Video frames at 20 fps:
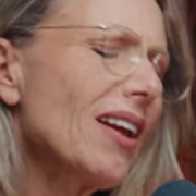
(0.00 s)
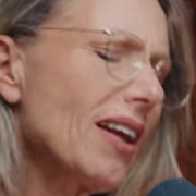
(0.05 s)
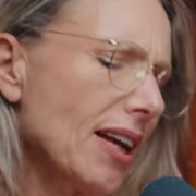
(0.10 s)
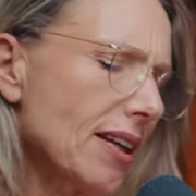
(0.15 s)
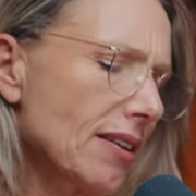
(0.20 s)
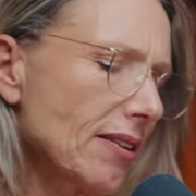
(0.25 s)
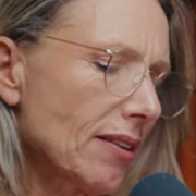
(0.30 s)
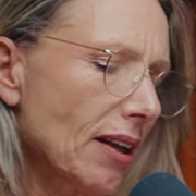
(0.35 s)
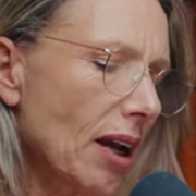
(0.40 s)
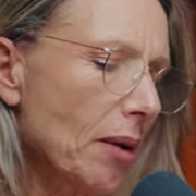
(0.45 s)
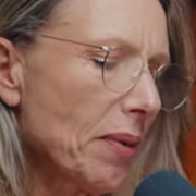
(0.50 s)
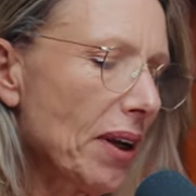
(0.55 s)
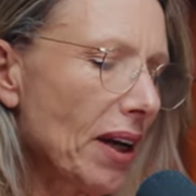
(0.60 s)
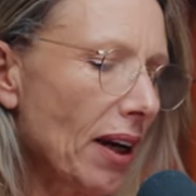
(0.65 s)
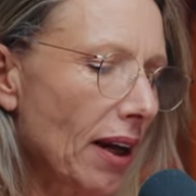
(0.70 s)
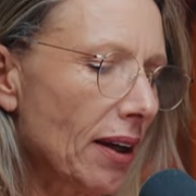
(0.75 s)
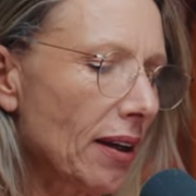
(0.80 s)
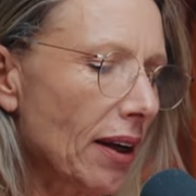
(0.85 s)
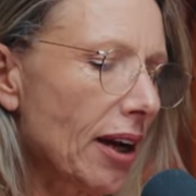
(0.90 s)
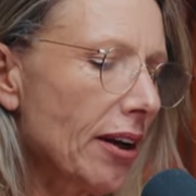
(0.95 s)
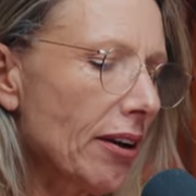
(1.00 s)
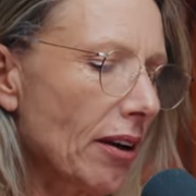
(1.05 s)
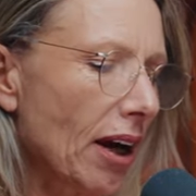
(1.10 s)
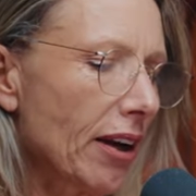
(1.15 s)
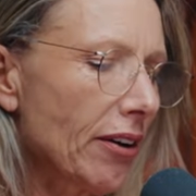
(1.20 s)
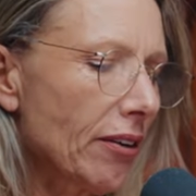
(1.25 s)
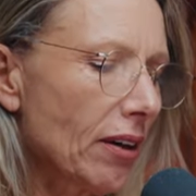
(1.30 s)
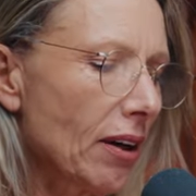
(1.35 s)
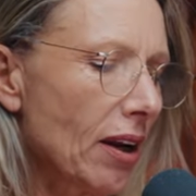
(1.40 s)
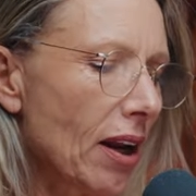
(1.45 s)
Yes, I mean,
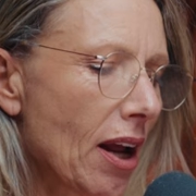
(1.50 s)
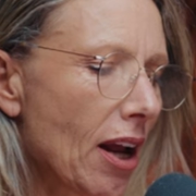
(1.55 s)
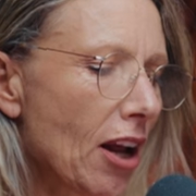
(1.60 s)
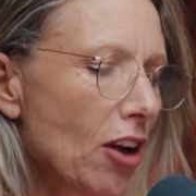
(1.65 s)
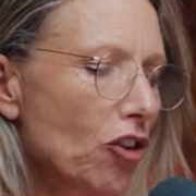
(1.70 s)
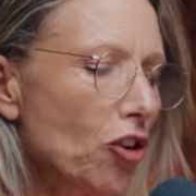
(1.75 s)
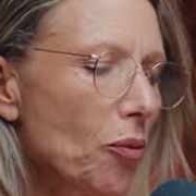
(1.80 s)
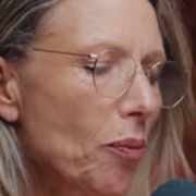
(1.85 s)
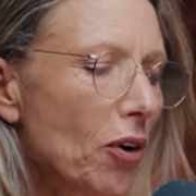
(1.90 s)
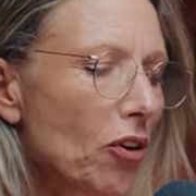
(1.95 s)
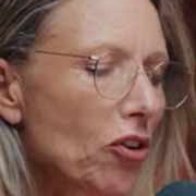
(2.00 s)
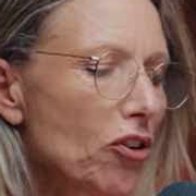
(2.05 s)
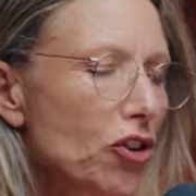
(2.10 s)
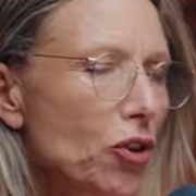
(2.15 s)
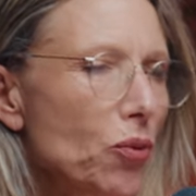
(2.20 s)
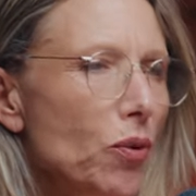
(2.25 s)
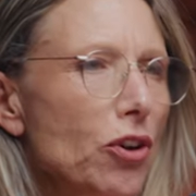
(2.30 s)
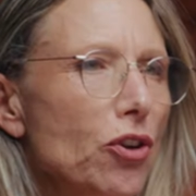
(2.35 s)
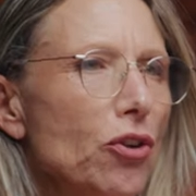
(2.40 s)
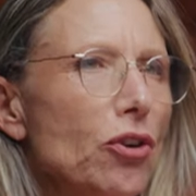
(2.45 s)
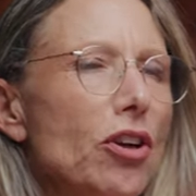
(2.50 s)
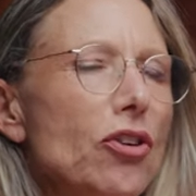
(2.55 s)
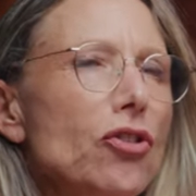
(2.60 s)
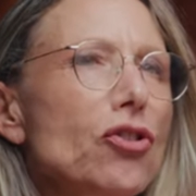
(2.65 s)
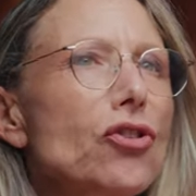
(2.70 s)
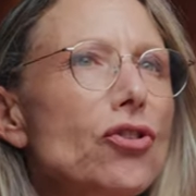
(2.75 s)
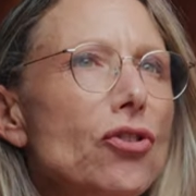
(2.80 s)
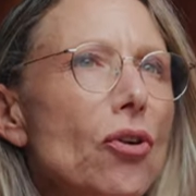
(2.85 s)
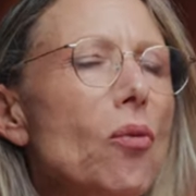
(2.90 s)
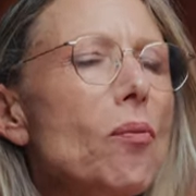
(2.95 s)
I to be honest with you, there's
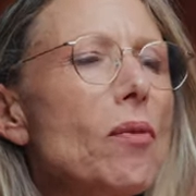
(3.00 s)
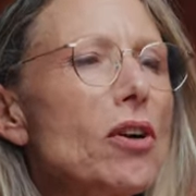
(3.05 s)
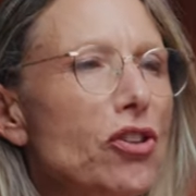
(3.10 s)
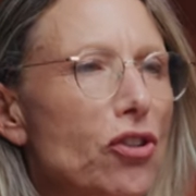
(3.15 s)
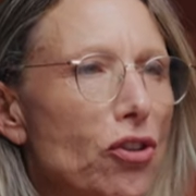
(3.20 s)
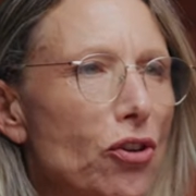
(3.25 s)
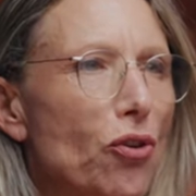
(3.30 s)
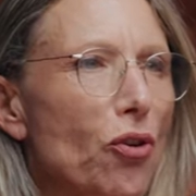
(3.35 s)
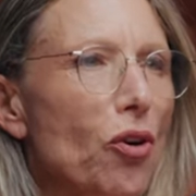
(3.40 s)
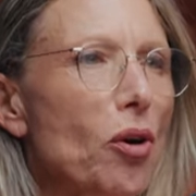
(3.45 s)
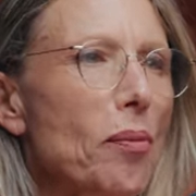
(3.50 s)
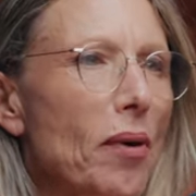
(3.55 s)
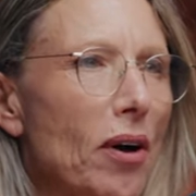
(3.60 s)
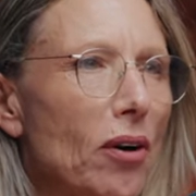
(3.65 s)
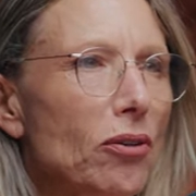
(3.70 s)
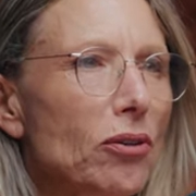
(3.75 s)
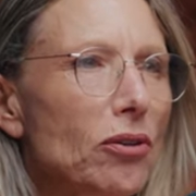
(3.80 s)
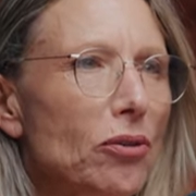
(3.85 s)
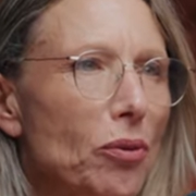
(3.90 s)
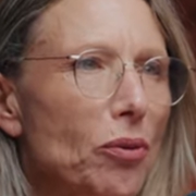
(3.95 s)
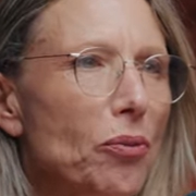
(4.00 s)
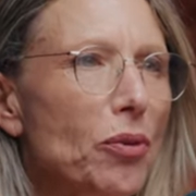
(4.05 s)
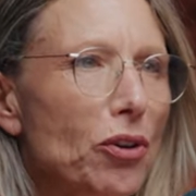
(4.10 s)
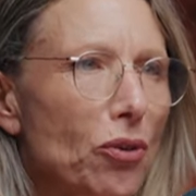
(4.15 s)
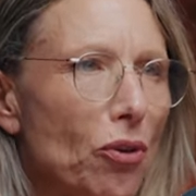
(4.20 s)
so much to talk about when we